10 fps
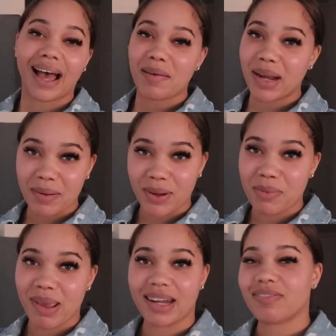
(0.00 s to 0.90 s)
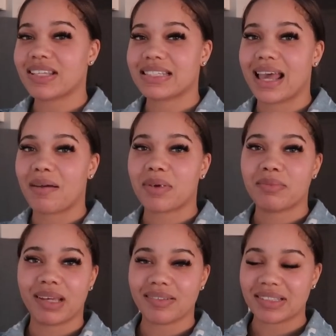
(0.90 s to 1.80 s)
i'm not gonna manifest that i'm gonna
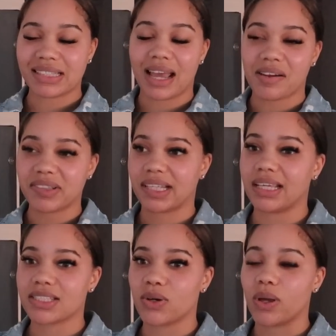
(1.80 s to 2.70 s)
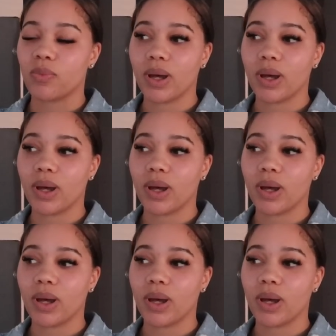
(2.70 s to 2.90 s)
manifest that everything is going